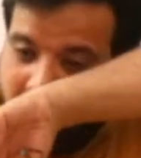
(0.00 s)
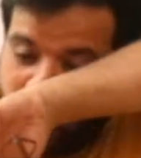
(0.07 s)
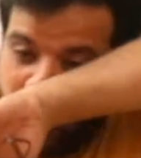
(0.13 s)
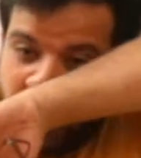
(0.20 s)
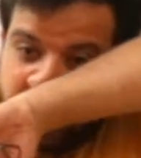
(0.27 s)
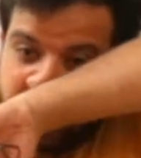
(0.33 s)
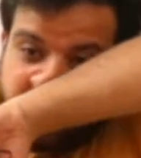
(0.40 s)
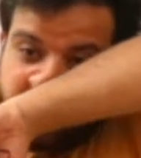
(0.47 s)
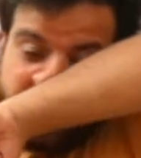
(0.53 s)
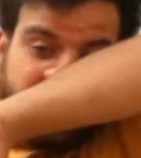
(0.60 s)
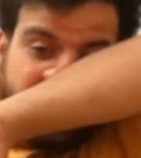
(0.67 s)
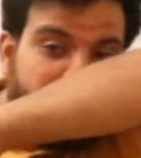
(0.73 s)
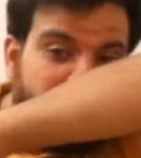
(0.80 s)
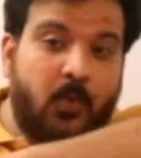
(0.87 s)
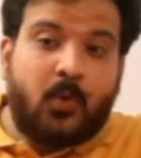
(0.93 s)
to explain
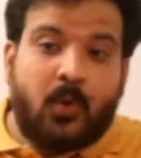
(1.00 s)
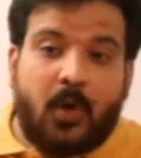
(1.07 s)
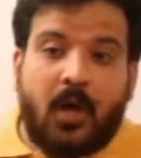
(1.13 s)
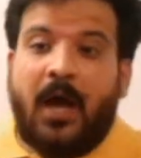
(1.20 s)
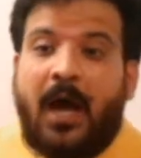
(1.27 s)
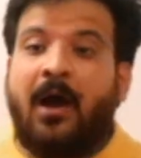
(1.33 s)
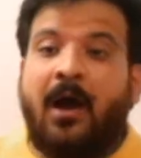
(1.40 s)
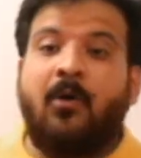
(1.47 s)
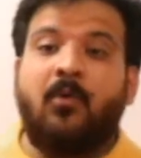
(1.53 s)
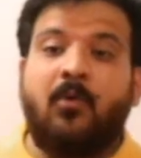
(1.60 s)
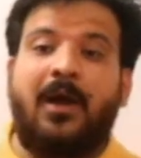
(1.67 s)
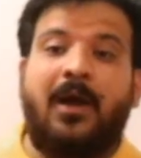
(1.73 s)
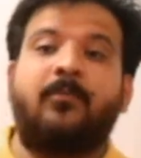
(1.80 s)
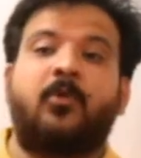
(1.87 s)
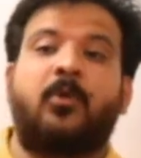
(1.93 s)
you how
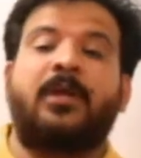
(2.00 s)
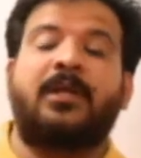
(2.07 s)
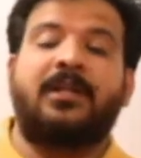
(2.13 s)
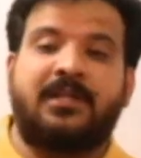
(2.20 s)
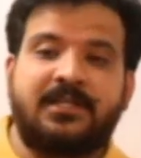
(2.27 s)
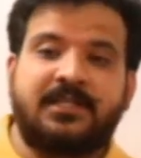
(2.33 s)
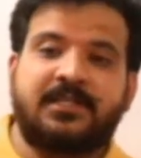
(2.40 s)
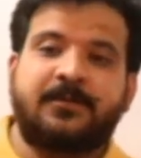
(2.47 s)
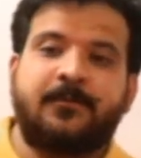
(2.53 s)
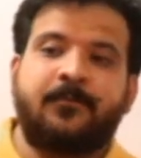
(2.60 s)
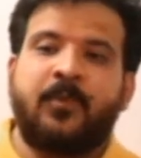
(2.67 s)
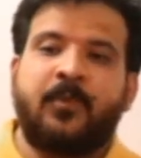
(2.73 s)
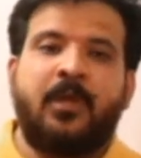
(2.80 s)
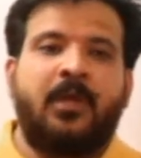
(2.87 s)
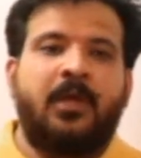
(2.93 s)
I am doing this.
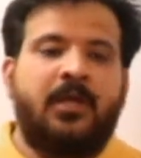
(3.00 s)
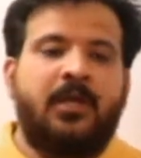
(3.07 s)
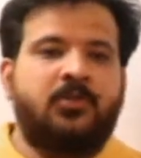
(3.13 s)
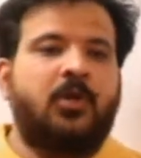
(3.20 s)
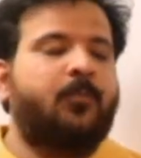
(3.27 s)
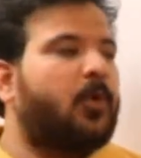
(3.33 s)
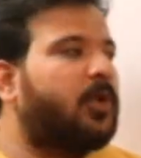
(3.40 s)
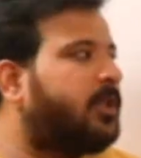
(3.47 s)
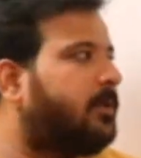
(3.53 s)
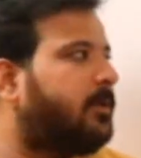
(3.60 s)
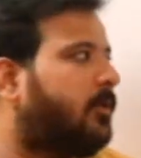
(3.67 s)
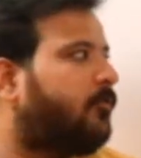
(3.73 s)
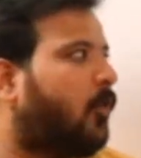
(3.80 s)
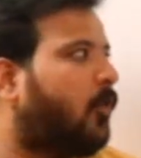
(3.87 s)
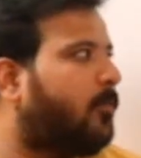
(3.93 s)
It is not
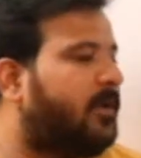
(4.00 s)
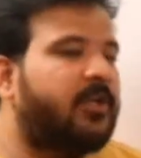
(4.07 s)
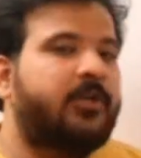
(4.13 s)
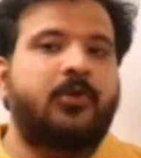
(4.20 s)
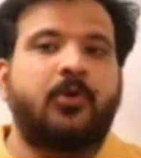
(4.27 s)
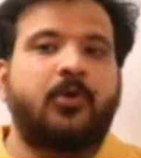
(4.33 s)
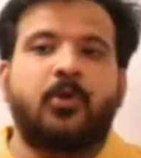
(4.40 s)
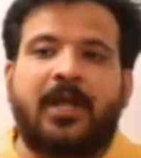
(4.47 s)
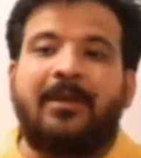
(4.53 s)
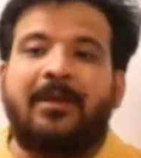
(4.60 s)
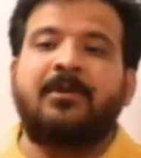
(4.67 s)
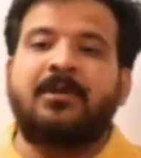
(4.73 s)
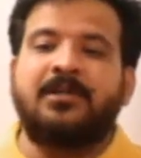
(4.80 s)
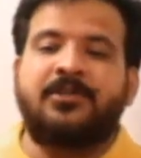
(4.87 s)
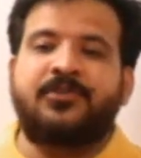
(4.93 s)
possible for me due to
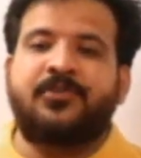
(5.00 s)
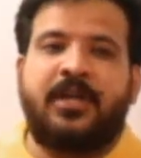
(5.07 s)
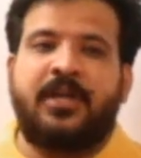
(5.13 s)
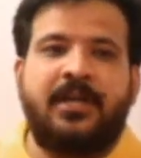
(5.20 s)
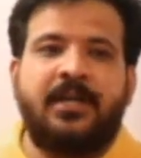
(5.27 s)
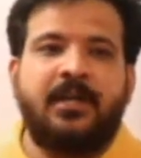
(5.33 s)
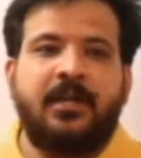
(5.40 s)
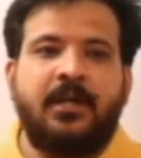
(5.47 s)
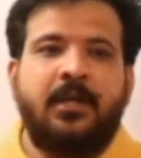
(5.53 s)
time constraint.